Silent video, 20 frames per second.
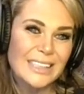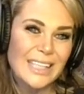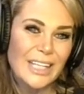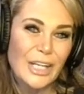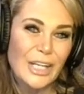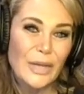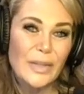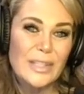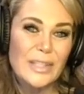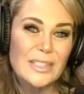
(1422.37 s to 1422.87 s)
I
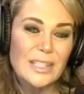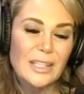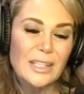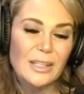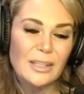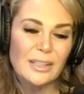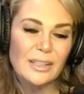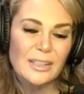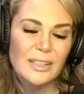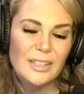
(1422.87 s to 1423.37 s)
know that's going
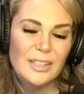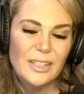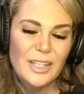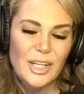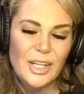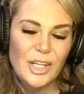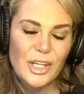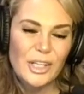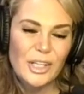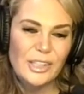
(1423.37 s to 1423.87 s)
to
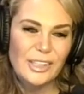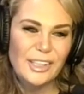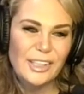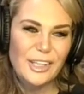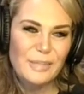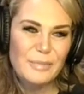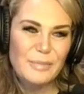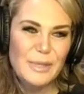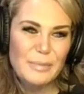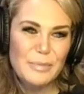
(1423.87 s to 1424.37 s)
hurt a
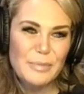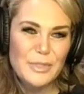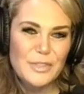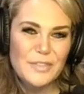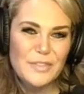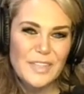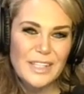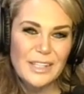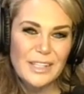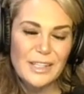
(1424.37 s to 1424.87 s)
lot of people's
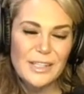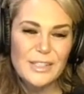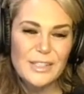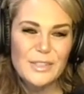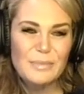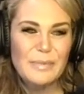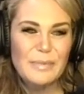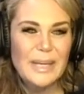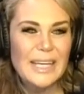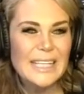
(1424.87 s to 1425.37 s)

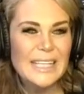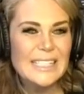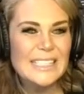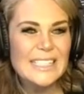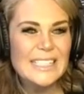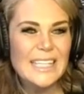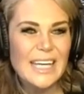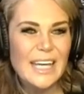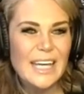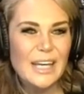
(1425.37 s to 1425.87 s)
feelings, but